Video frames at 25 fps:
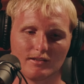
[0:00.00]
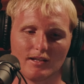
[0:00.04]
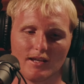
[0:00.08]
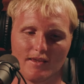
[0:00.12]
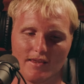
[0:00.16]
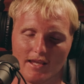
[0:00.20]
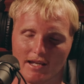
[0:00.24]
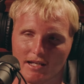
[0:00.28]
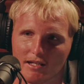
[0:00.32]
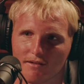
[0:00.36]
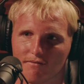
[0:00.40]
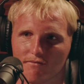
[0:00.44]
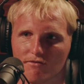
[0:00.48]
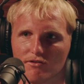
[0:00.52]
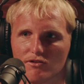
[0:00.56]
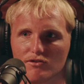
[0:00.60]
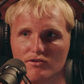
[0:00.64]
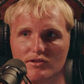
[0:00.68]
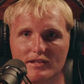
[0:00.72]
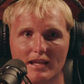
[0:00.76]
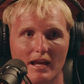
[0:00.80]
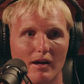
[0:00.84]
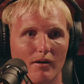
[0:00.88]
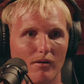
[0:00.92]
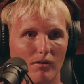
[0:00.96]
And they
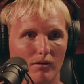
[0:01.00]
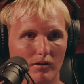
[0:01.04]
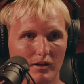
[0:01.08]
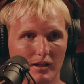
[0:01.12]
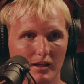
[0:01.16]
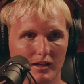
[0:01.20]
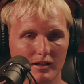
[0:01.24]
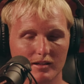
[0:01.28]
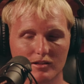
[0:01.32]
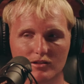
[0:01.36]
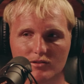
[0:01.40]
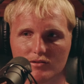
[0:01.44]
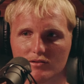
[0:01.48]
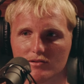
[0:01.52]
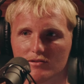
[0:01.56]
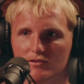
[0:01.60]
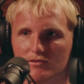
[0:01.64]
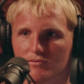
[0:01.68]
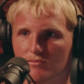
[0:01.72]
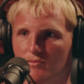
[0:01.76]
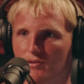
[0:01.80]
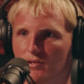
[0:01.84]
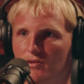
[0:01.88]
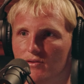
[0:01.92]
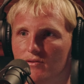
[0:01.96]
confuse their
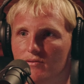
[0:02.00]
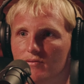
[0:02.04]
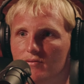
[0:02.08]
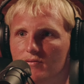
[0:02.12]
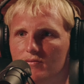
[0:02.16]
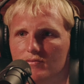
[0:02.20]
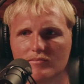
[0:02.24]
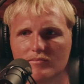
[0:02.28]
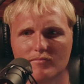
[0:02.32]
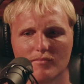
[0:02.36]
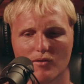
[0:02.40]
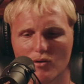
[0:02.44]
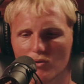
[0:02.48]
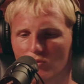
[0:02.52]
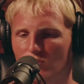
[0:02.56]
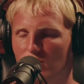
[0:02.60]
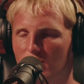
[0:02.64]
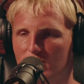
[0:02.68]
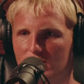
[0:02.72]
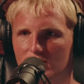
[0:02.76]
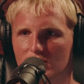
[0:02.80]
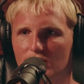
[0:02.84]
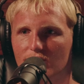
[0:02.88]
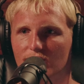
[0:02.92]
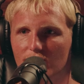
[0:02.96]
audiences with all
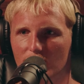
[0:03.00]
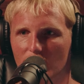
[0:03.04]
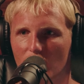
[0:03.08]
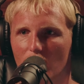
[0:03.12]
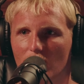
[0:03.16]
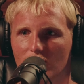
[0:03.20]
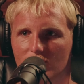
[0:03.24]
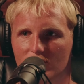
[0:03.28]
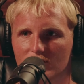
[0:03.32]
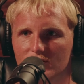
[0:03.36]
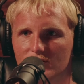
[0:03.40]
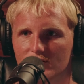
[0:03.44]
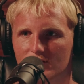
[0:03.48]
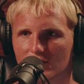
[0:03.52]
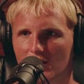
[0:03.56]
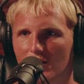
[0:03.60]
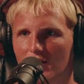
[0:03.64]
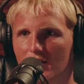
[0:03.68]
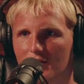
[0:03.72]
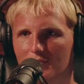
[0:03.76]
these different offers.